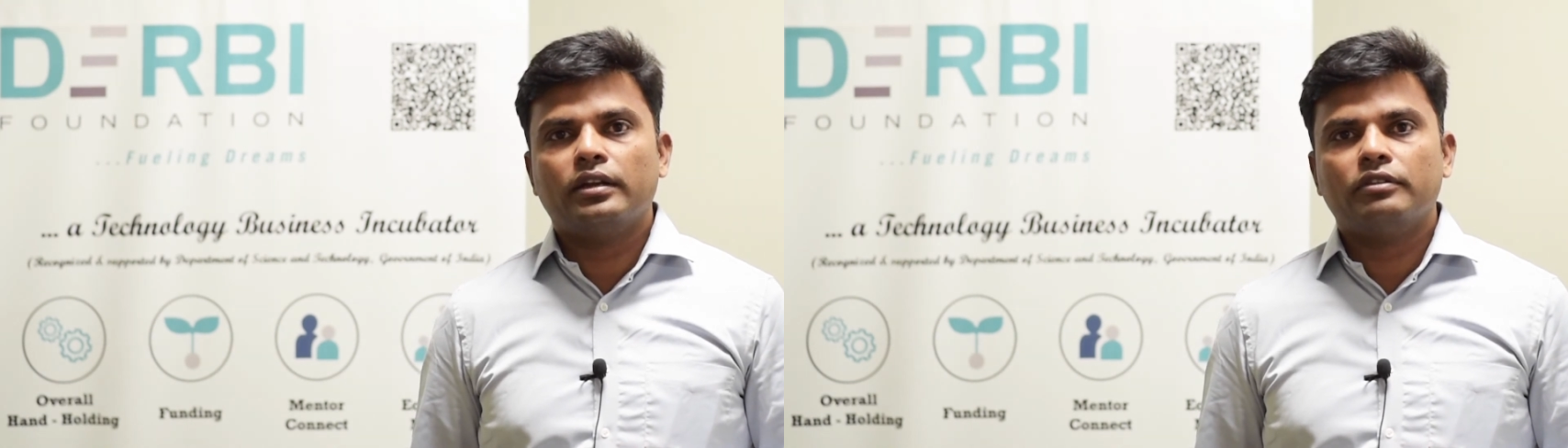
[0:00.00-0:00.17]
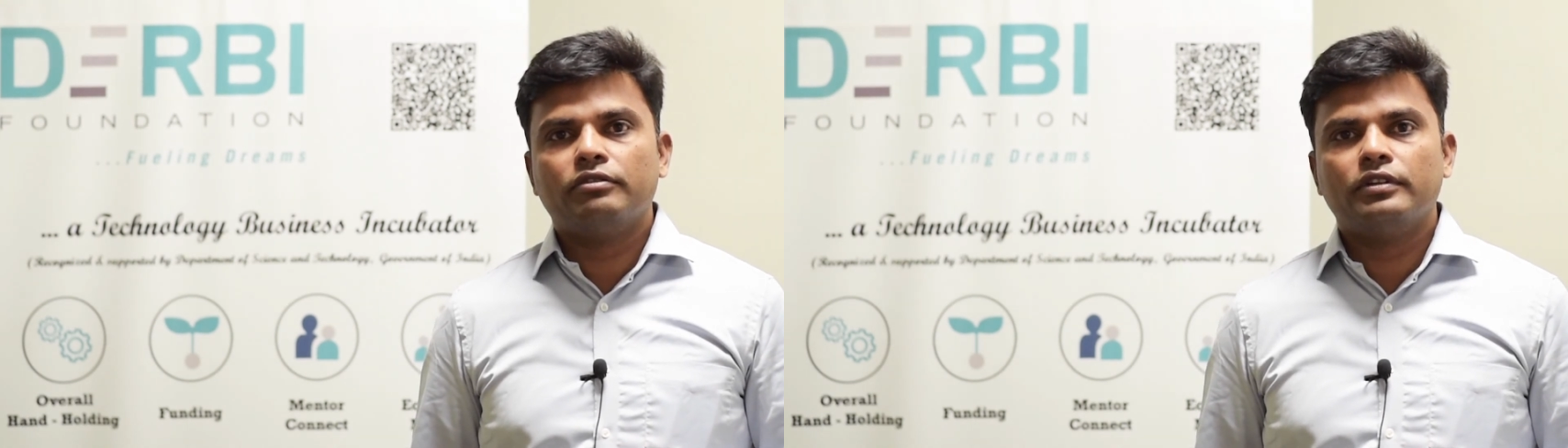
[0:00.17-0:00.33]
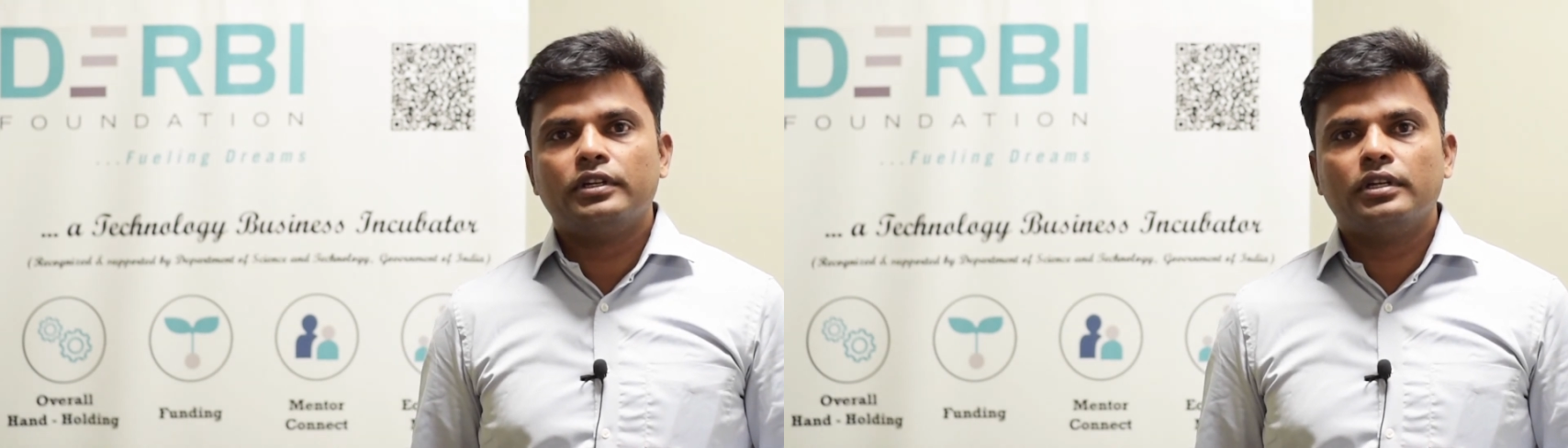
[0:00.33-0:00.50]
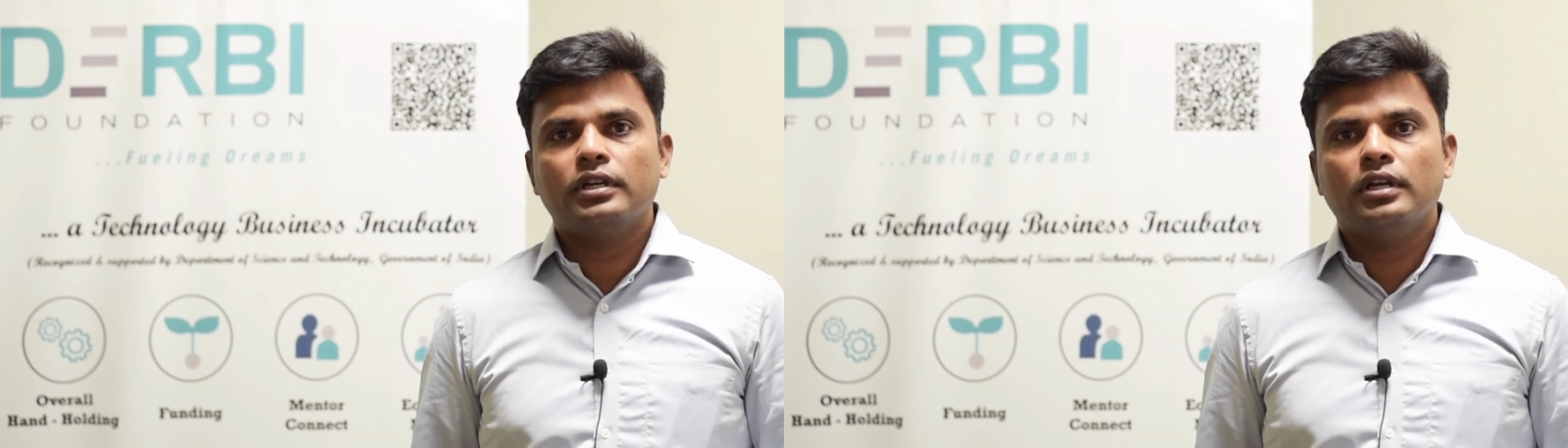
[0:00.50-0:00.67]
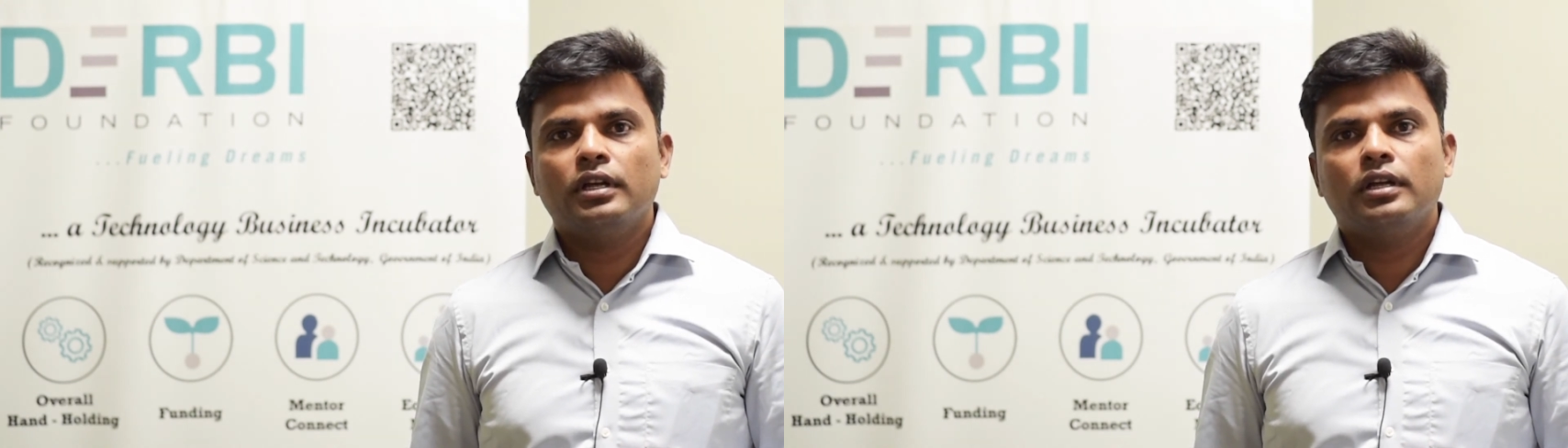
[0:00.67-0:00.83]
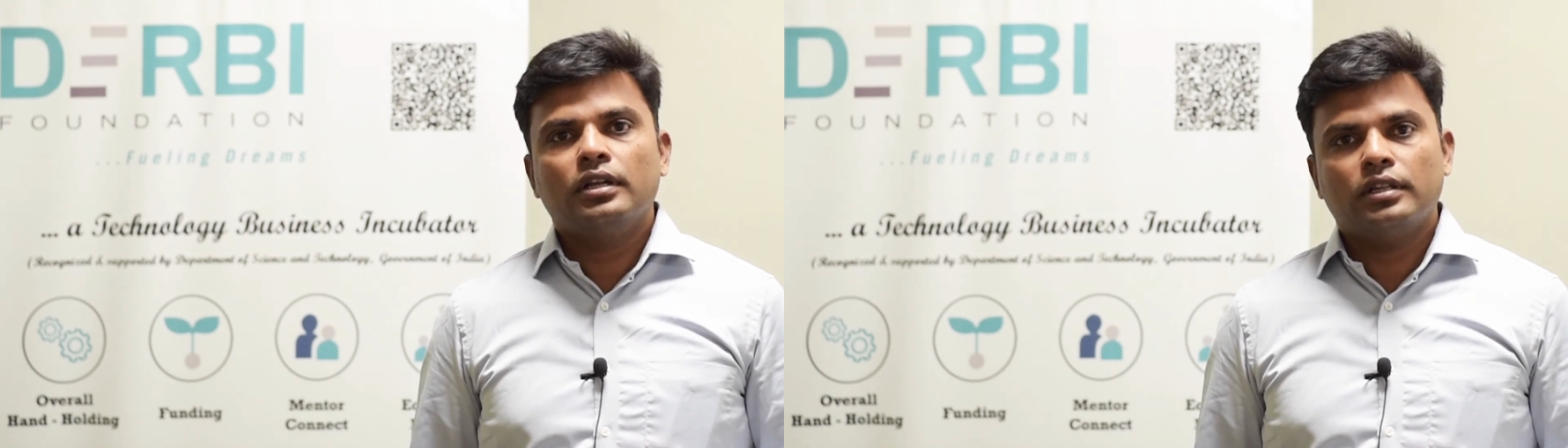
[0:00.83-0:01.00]
effort
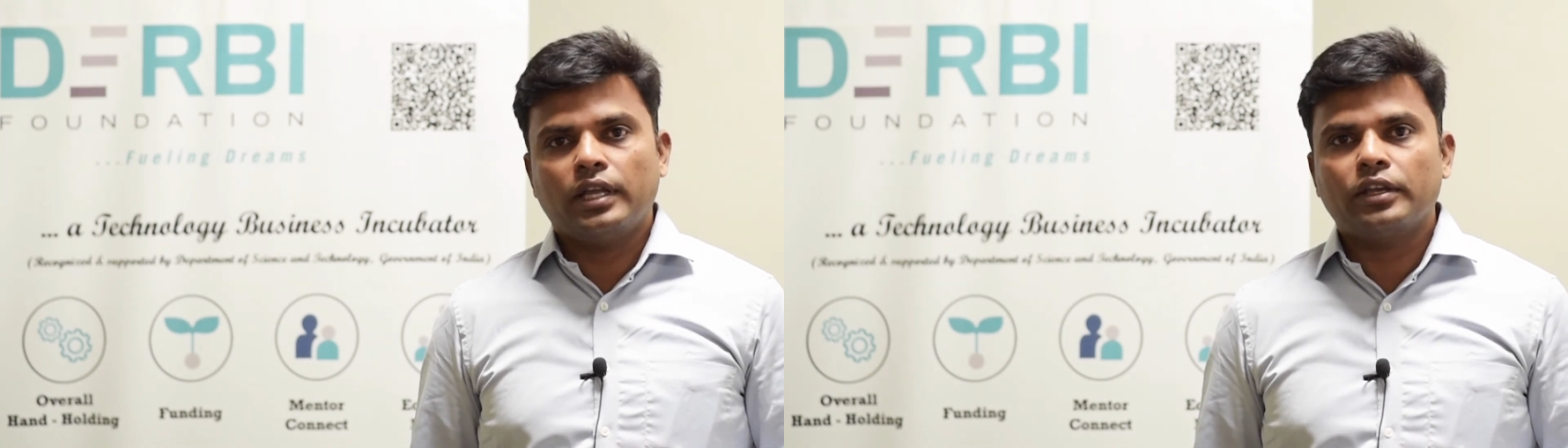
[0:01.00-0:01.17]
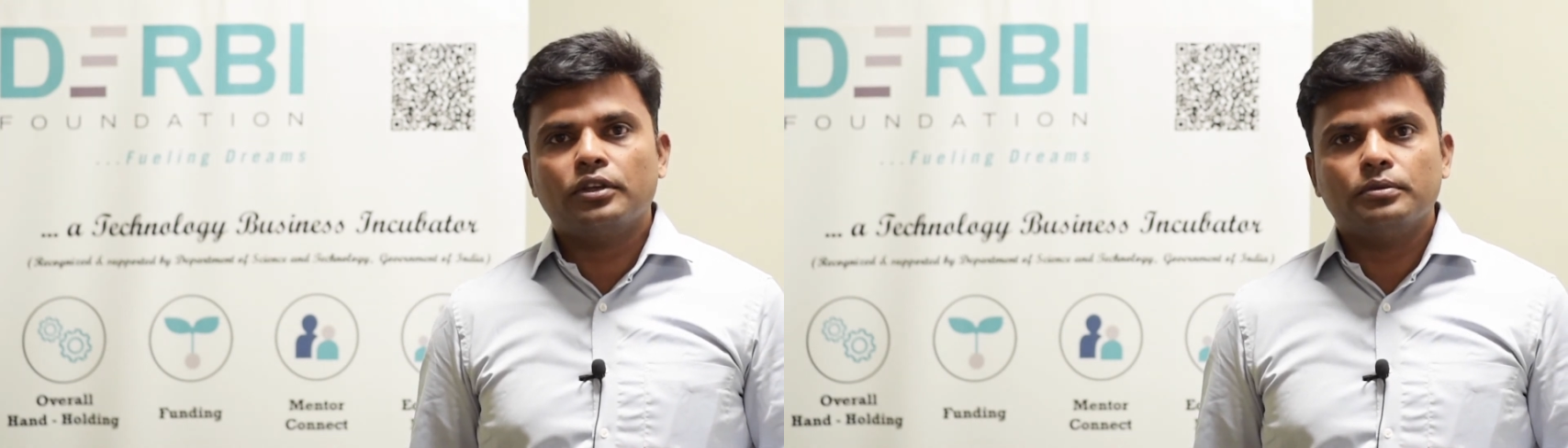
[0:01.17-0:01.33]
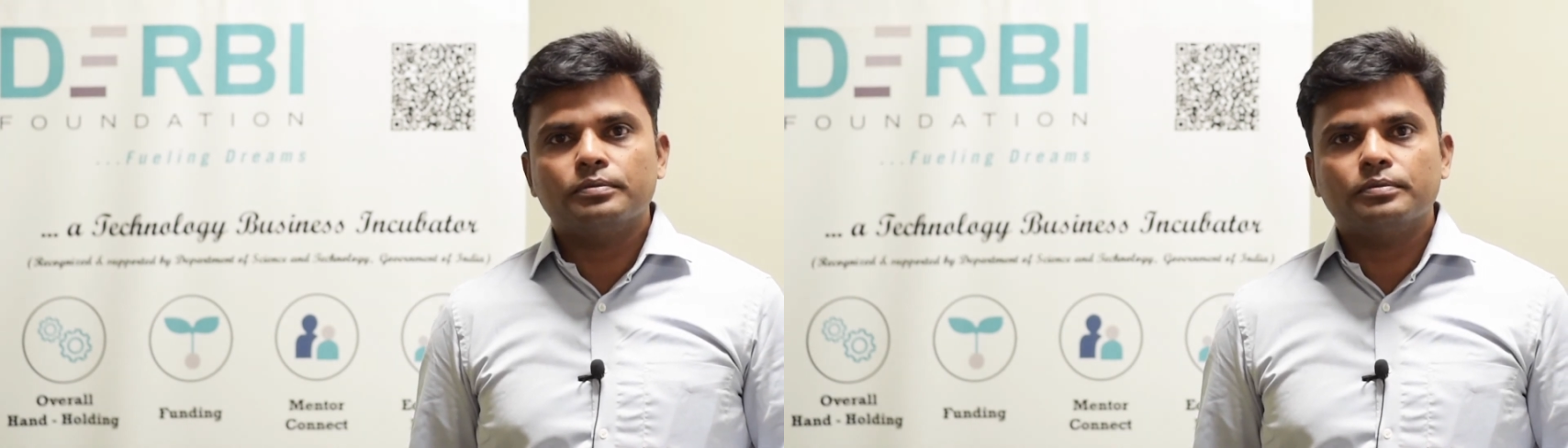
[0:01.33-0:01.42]
thank